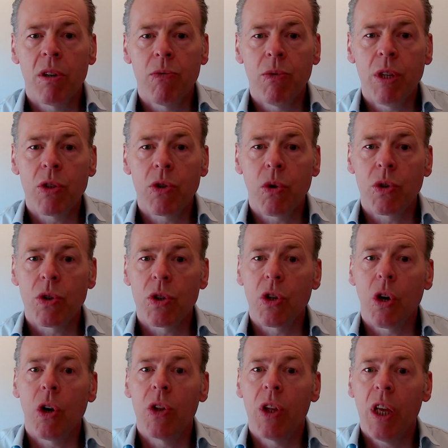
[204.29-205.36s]
resources
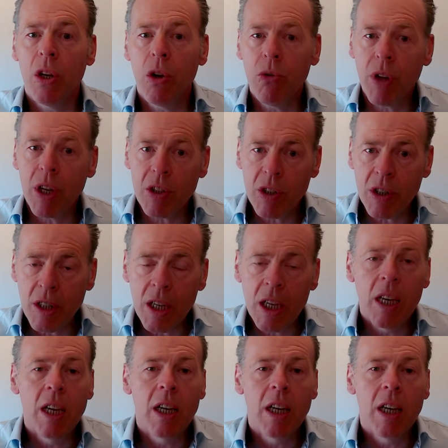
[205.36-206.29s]
on innovation,